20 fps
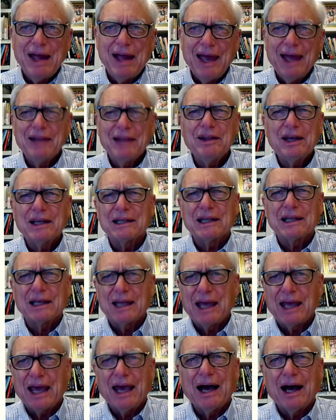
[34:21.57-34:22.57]
And look at the
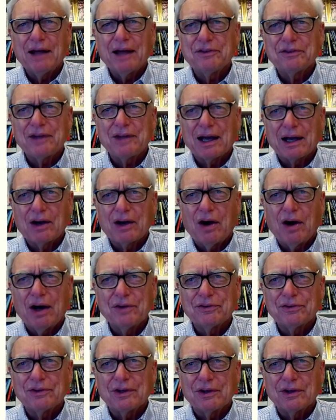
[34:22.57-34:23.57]
chaos that
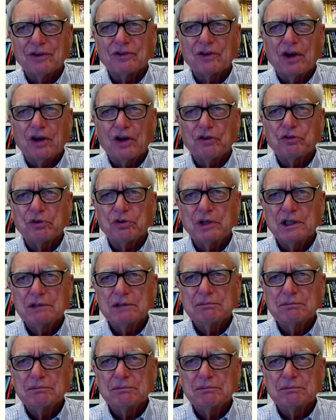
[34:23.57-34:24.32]
caused in this country.